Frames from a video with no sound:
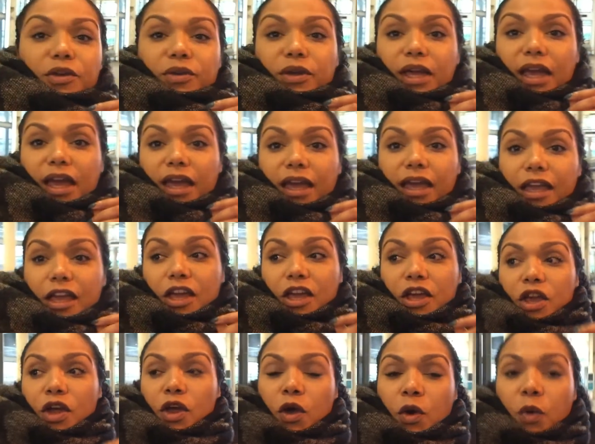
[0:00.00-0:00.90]
Okay,
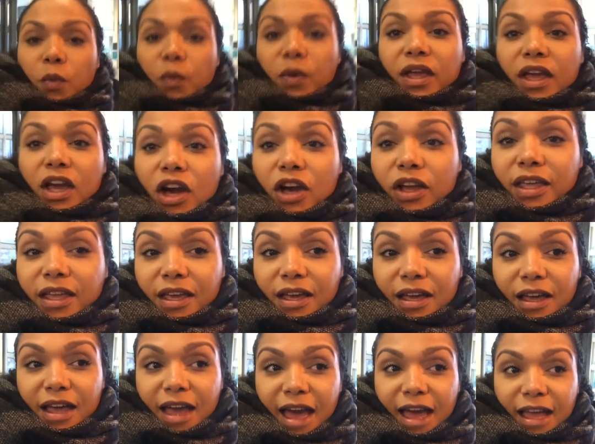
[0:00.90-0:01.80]
we are
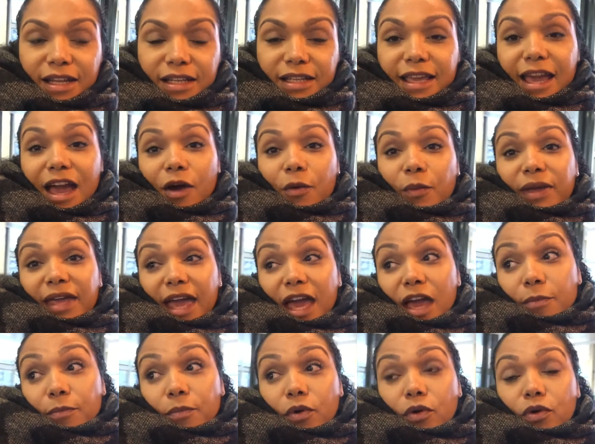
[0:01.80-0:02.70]
here at Gatwick
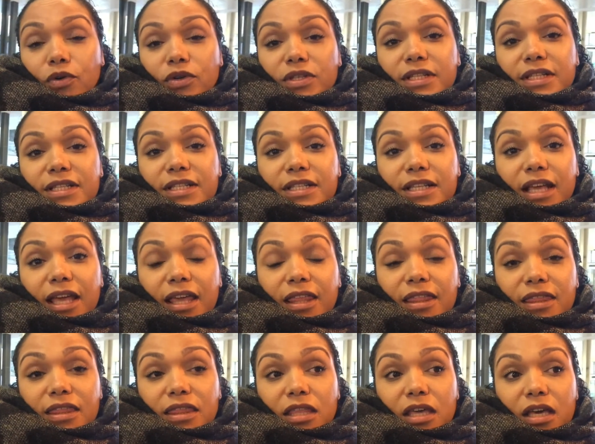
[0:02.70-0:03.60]
Airport
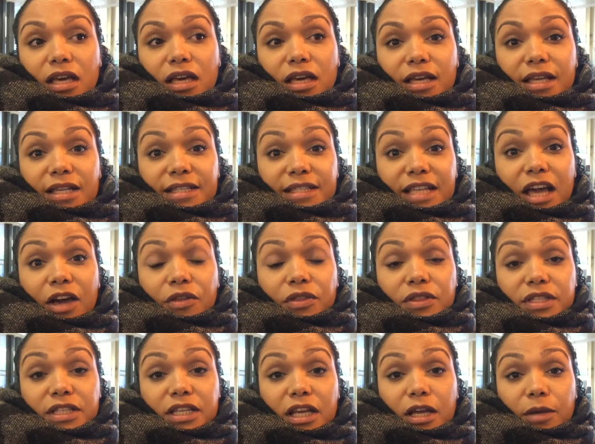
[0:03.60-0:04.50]
in the South
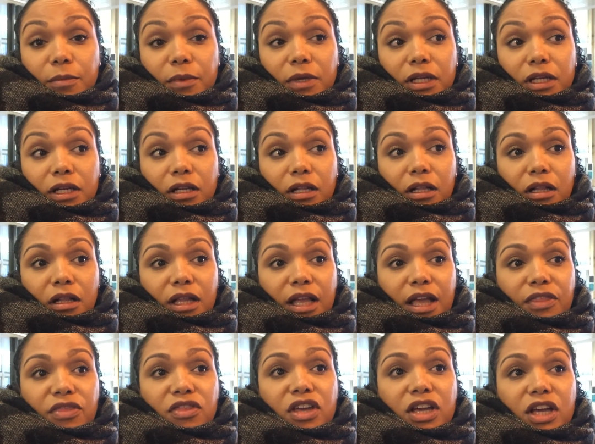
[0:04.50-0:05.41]
Terminal
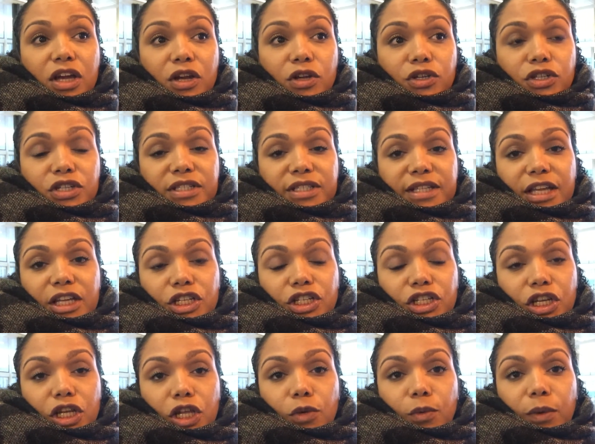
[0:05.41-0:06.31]
in the coach
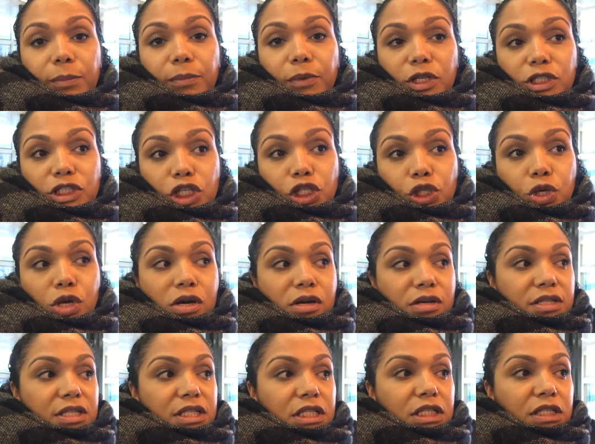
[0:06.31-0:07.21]
station. We booked a
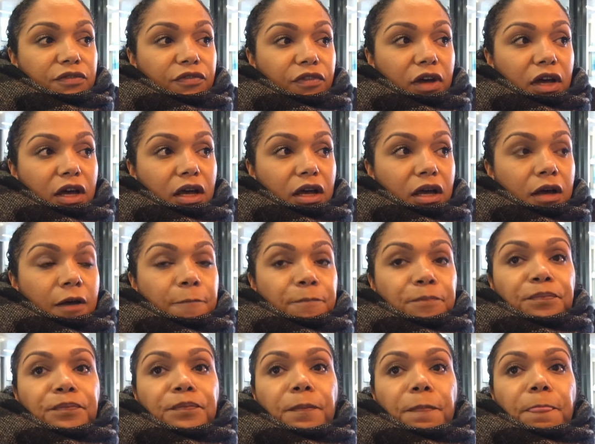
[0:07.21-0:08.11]
transfer
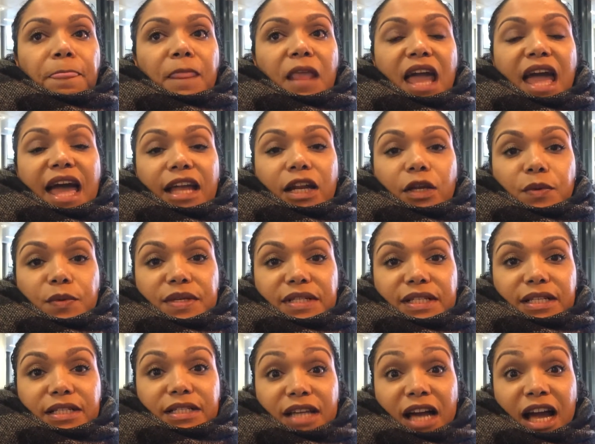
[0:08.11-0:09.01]
and it
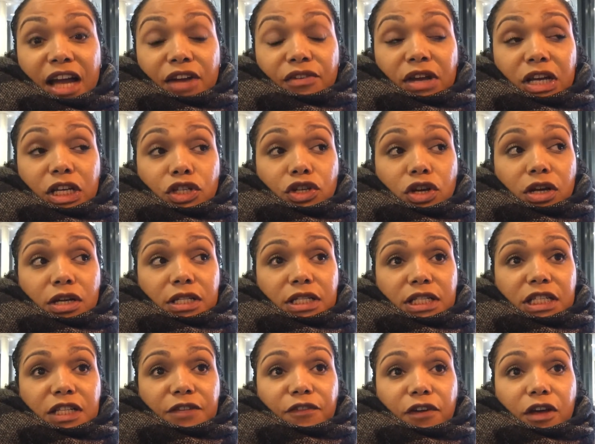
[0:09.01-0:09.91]
was a direct
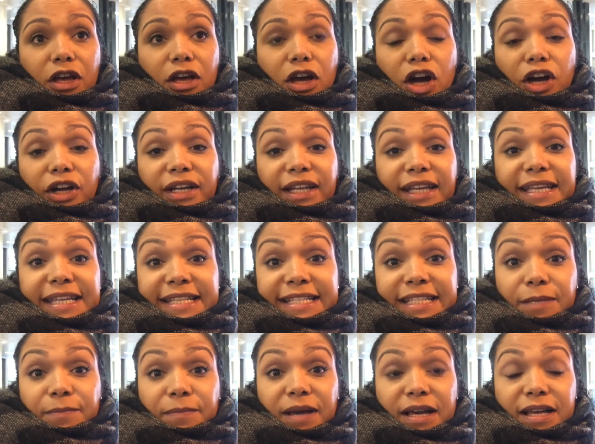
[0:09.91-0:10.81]
transfer on
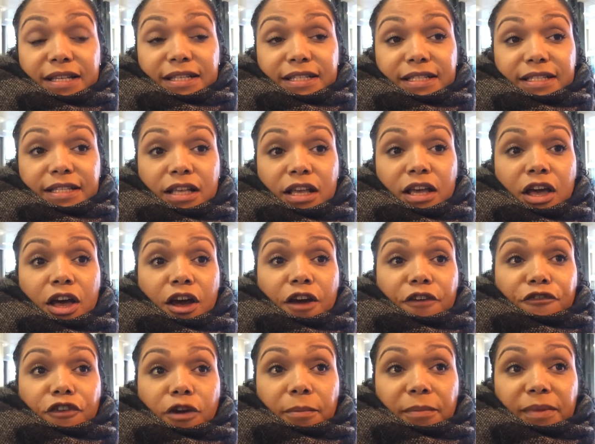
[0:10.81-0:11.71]
EasyBus
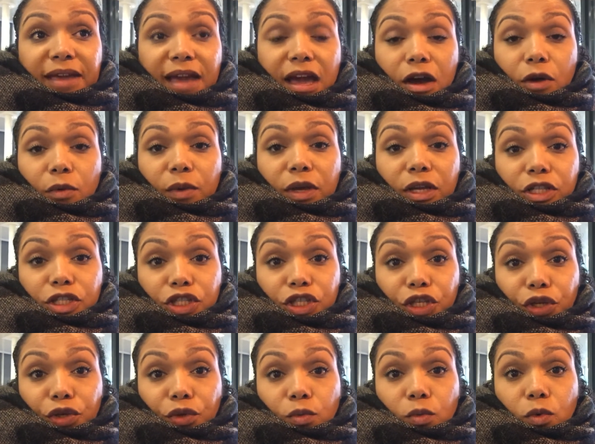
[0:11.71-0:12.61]
from Gatwick
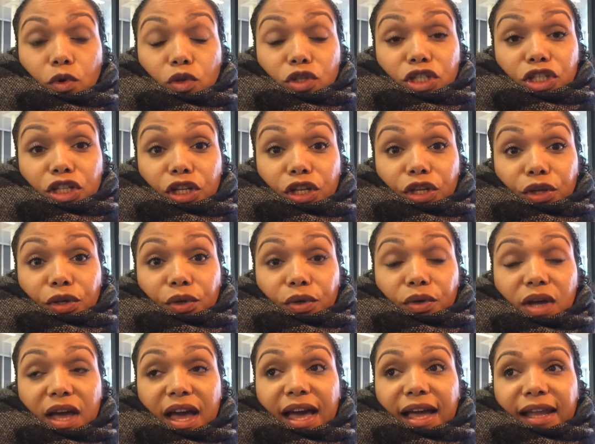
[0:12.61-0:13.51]
to
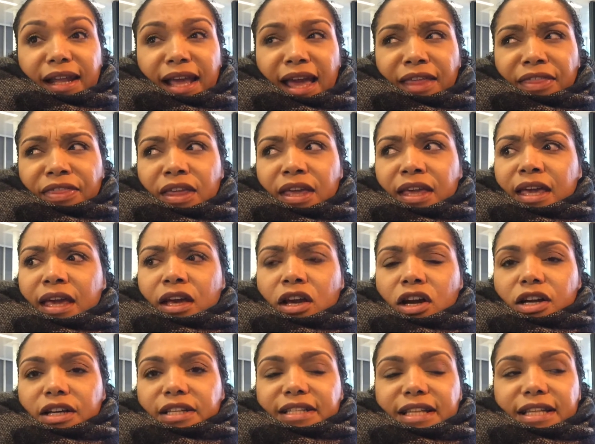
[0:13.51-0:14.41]
Waterloo and I think it
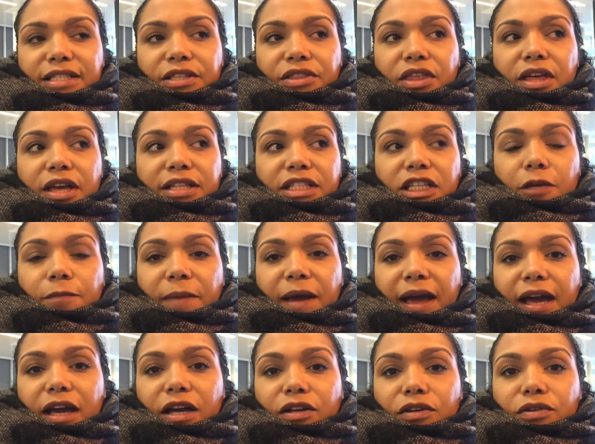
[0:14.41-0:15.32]
cost us
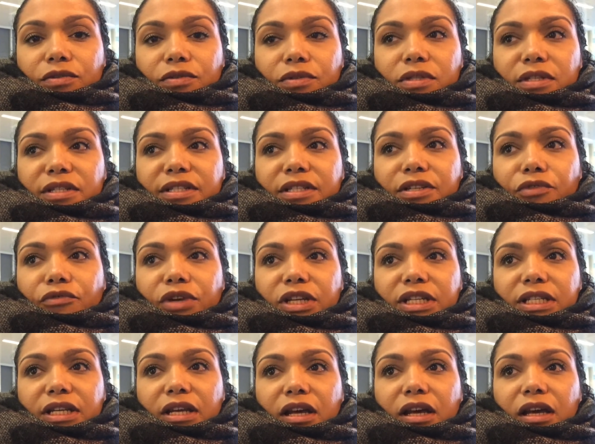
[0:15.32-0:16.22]
£30
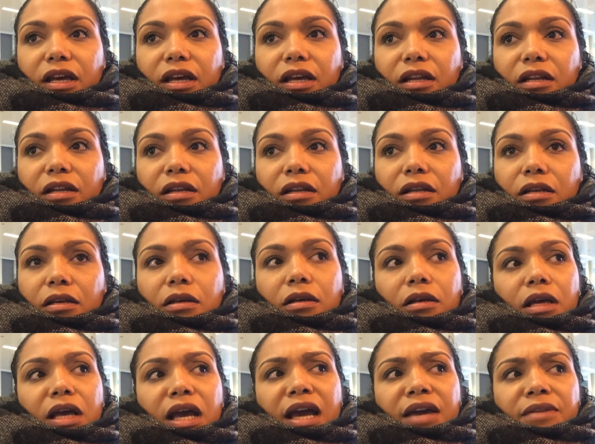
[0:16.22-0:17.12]
return,
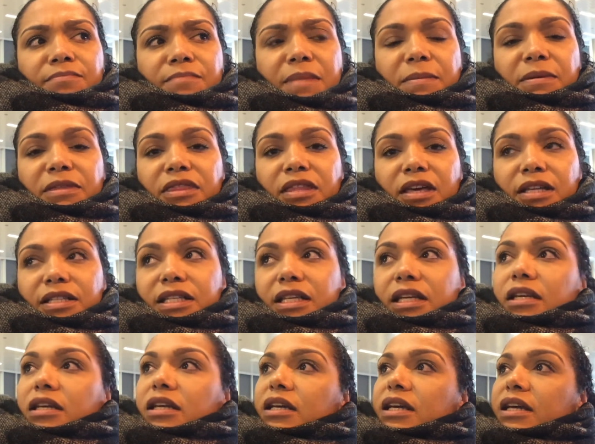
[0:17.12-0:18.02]
maybe
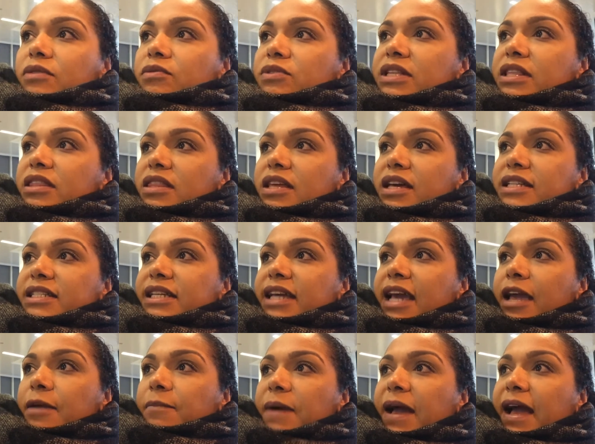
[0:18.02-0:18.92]
30, was it
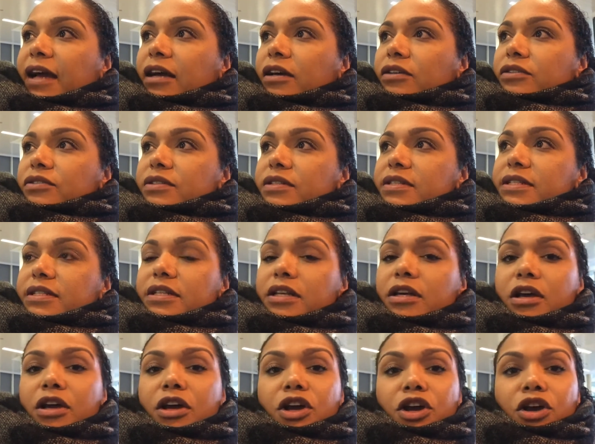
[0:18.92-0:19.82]
£38
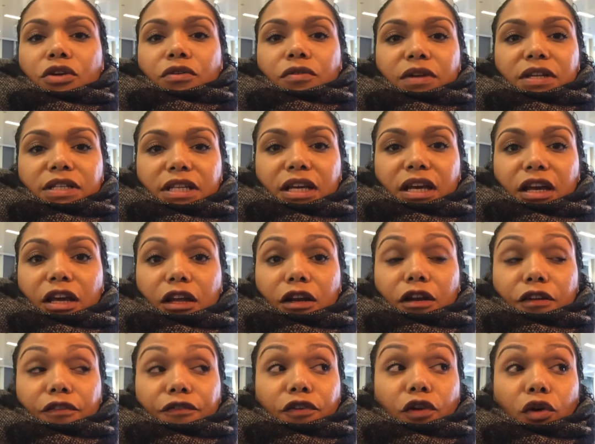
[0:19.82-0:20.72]

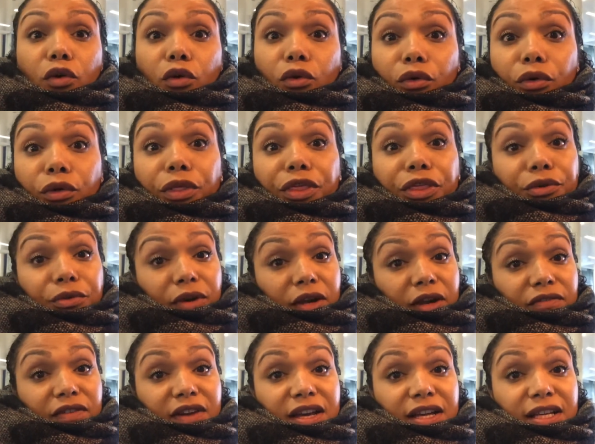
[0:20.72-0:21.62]
return for all
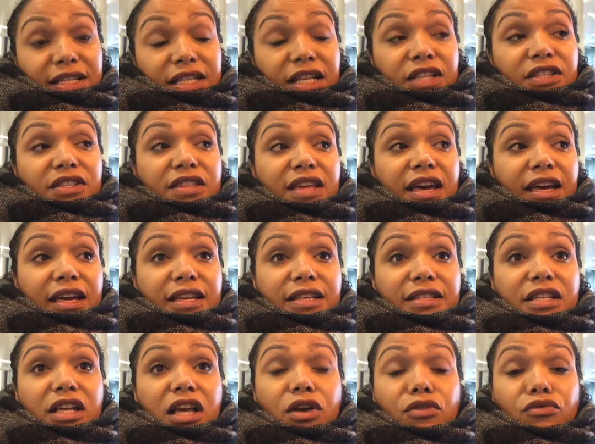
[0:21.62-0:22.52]
three of us so that
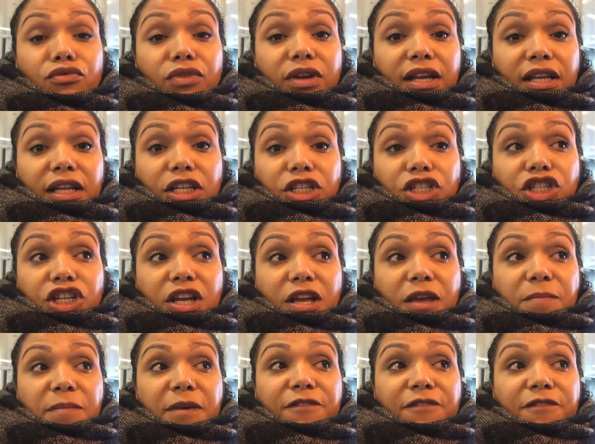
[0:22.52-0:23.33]
is really cheap.